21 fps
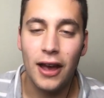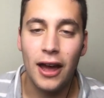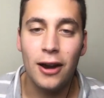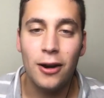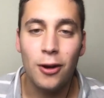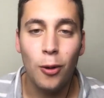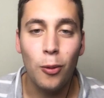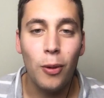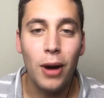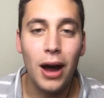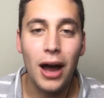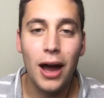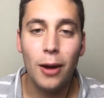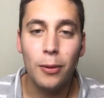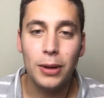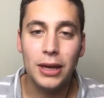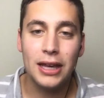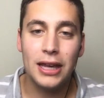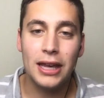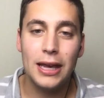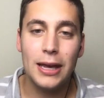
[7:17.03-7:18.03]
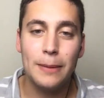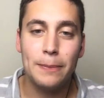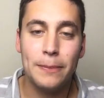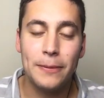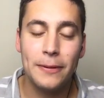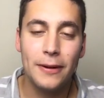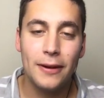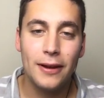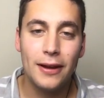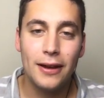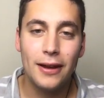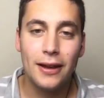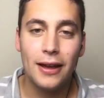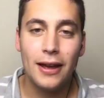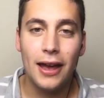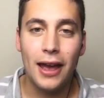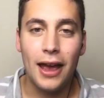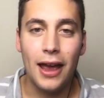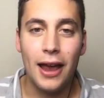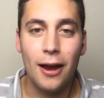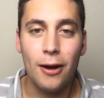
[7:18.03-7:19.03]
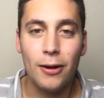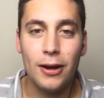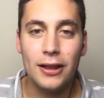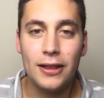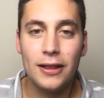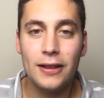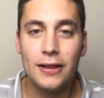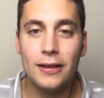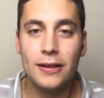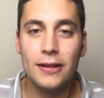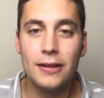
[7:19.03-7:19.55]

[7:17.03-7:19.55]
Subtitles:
I don't know why we keep airing